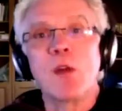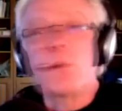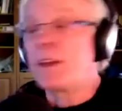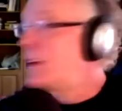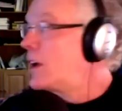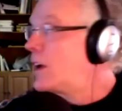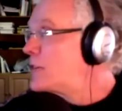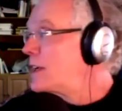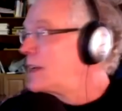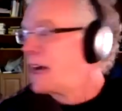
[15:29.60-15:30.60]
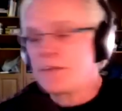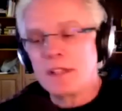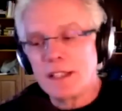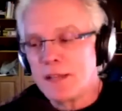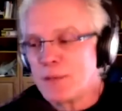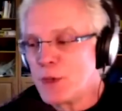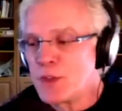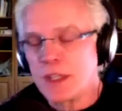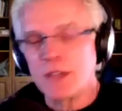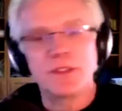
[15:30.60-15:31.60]
well, you know, Jen, I relate
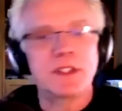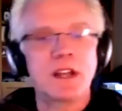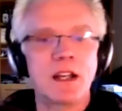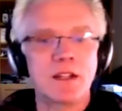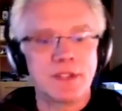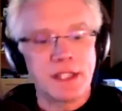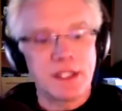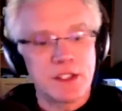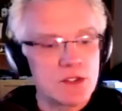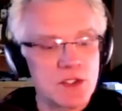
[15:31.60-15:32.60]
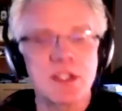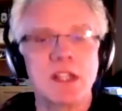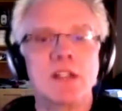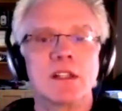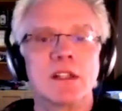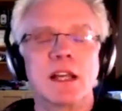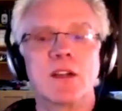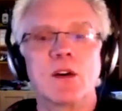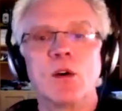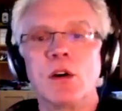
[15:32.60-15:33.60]
music and photography like you just did,
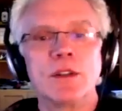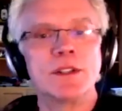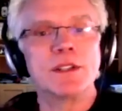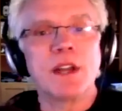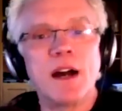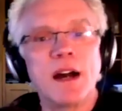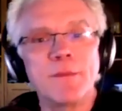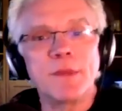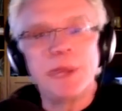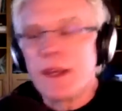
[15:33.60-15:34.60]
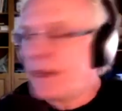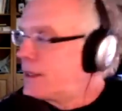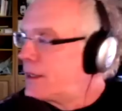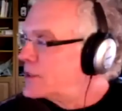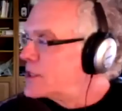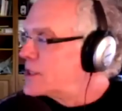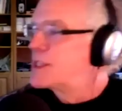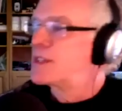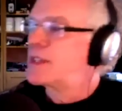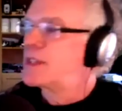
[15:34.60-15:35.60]
like all the time. You know, someone
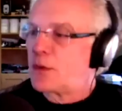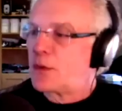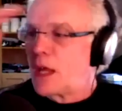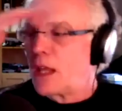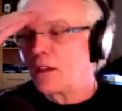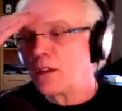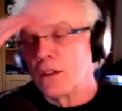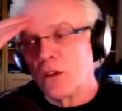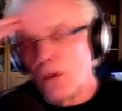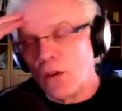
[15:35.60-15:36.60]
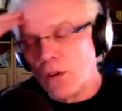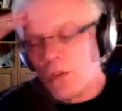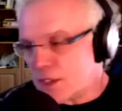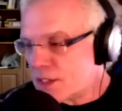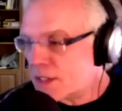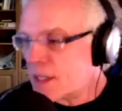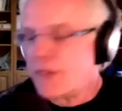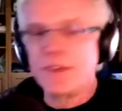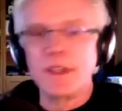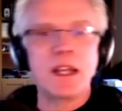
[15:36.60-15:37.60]
says, "How do I learn all the
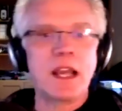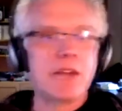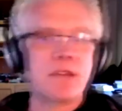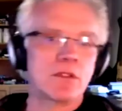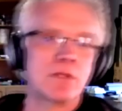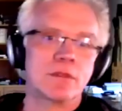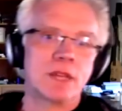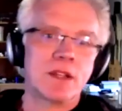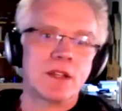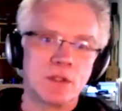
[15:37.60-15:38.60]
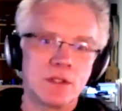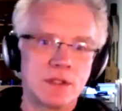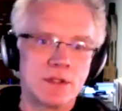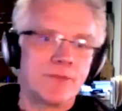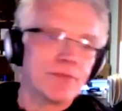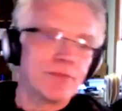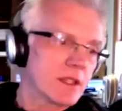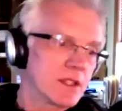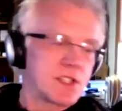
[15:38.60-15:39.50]
stuff in Lightroom, right? All the the